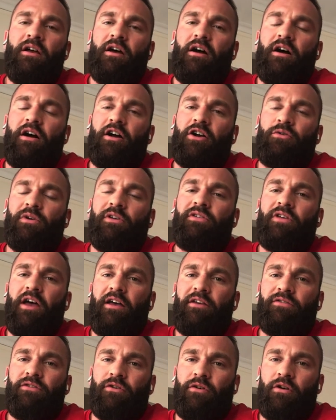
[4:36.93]
uh, Chris
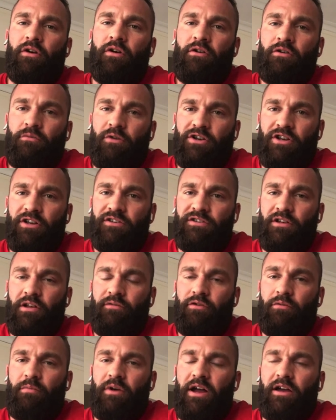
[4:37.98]
Hester, Raging
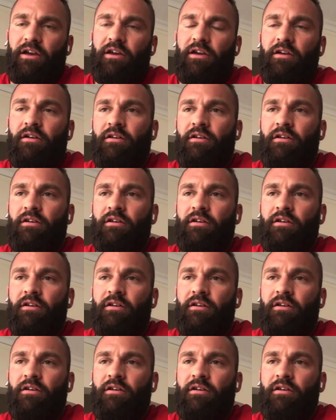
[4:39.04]
Silverback.